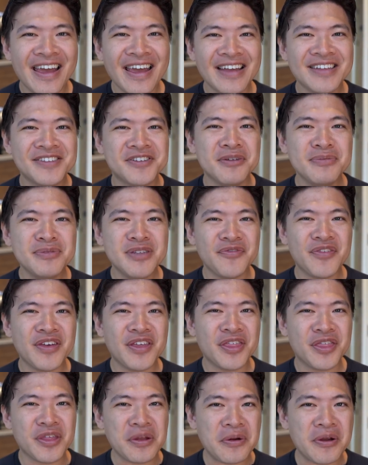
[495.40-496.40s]
In terms of
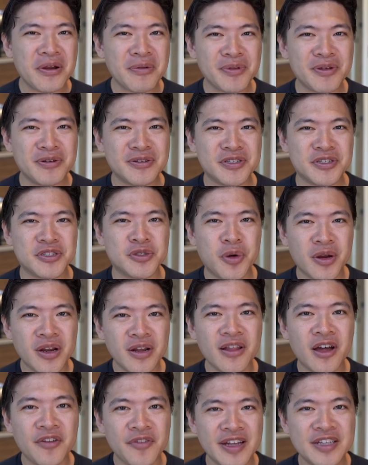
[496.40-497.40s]
Ethereum news, there's quite
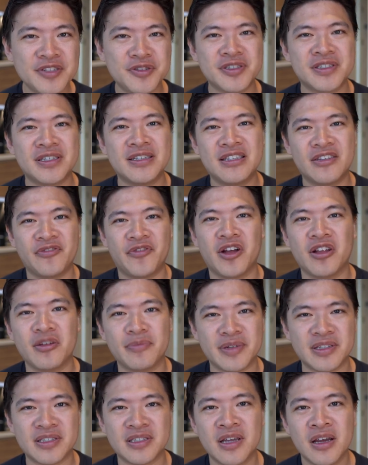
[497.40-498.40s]
a lot of interesting
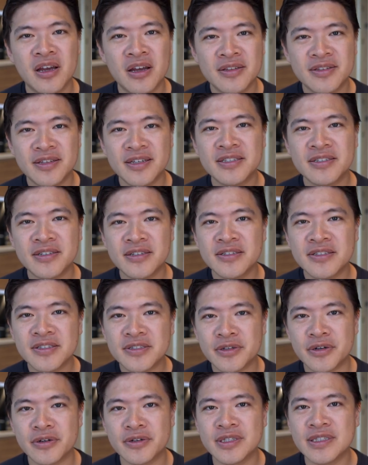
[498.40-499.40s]
developments. This
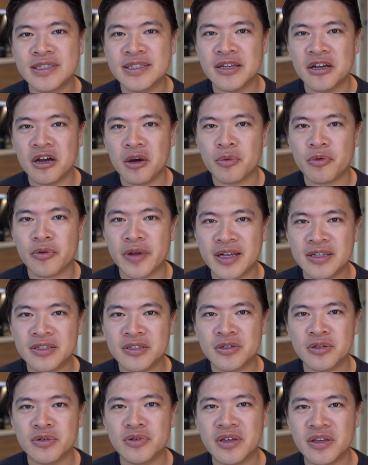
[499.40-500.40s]
concerns the
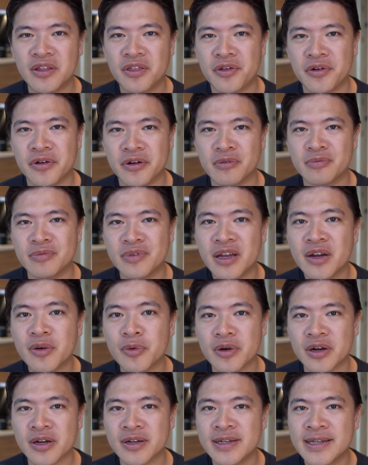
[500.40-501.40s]
upgrades to the Ethereum
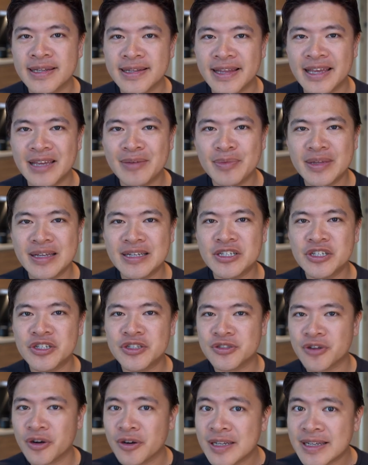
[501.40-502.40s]
network, namely
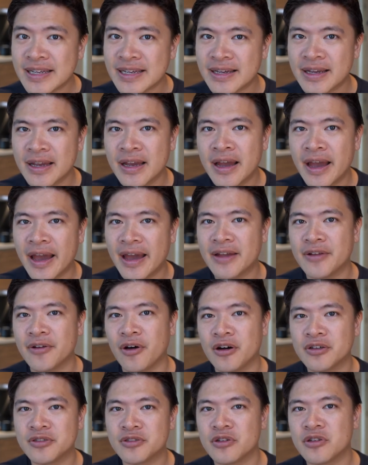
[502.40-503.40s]
sharding and
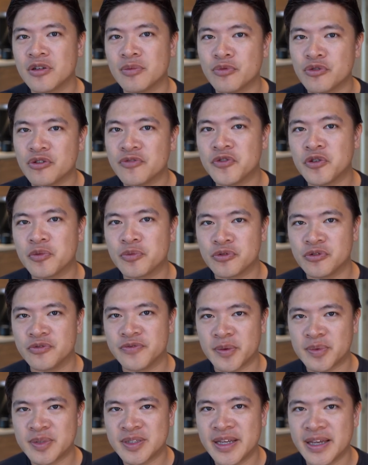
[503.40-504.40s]
also the move to
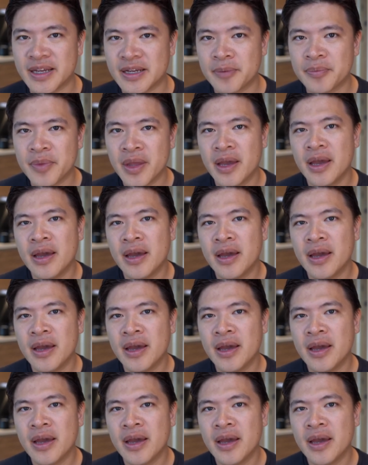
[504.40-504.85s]
proof of stake.